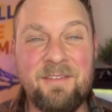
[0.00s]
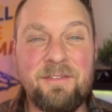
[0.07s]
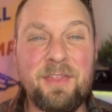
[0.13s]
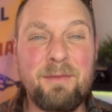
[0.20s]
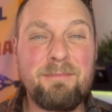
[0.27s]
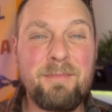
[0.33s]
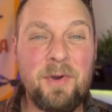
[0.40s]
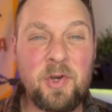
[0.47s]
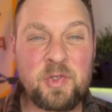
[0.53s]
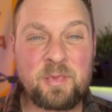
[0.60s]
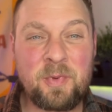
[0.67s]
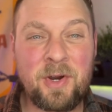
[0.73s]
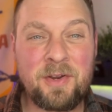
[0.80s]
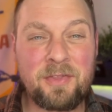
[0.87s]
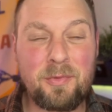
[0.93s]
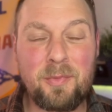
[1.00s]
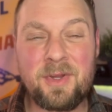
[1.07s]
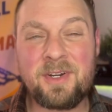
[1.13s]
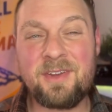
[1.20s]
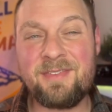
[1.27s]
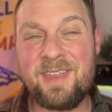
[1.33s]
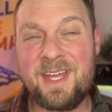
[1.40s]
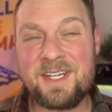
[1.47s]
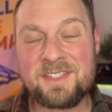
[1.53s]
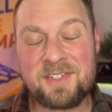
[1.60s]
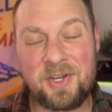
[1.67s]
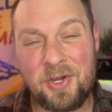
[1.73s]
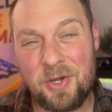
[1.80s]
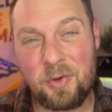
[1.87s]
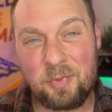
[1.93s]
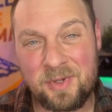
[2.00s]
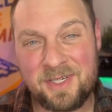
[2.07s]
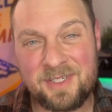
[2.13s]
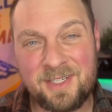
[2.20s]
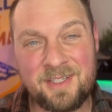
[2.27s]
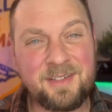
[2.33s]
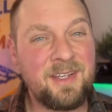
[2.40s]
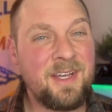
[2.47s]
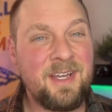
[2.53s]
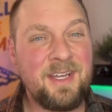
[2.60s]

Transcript: and for the most part in the winter, that is all we need.